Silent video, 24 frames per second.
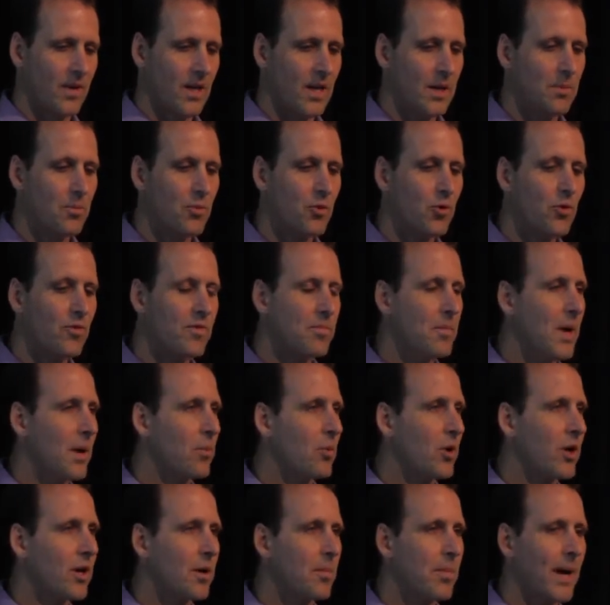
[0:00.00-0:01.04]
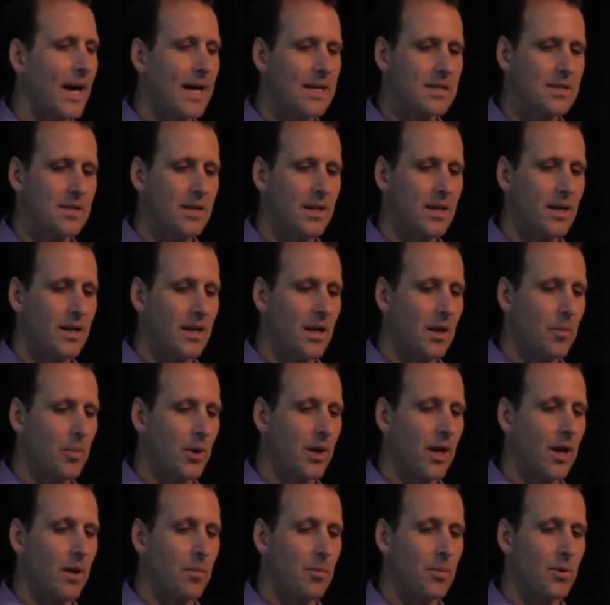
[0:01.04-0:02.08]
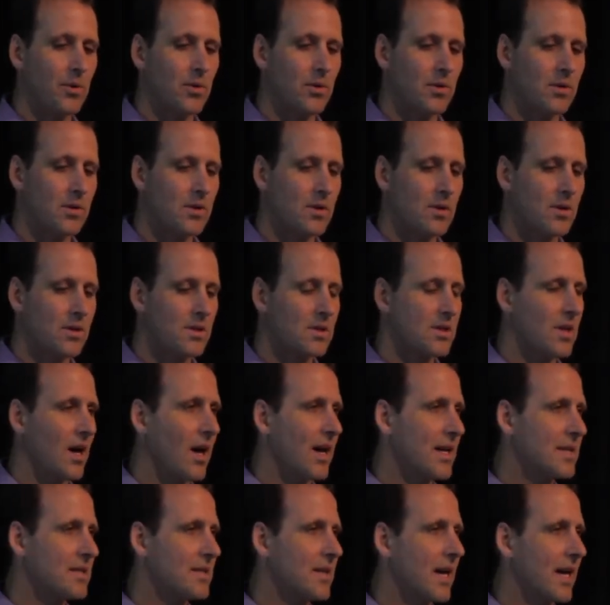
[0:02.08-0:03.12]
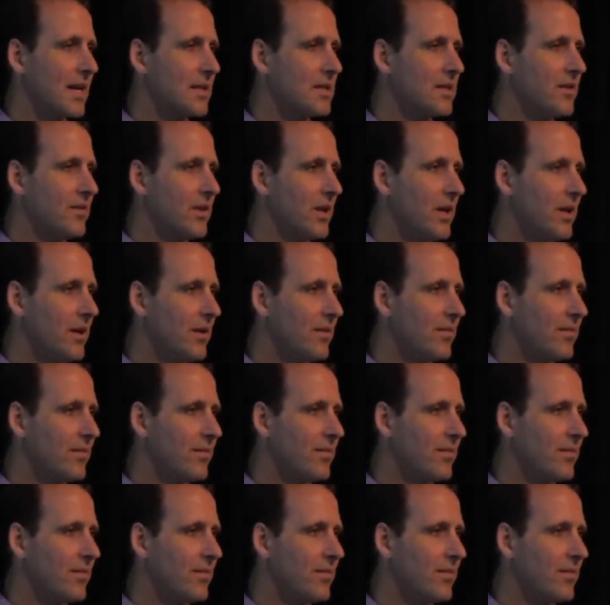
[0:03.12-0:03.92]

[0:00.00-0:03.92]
Improved memory capacity and hippocampal size and activity,